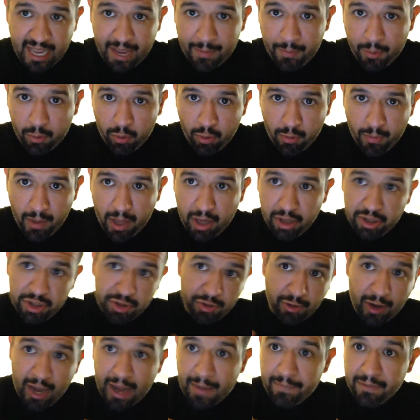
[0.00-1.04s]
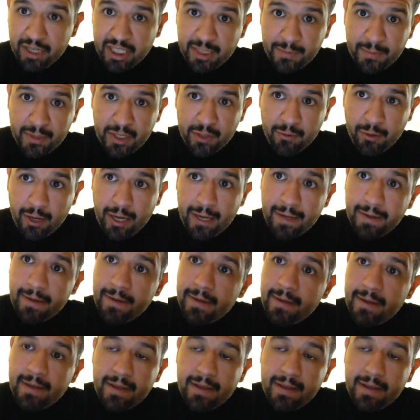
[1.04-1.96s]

I'm a role model, so I must be great.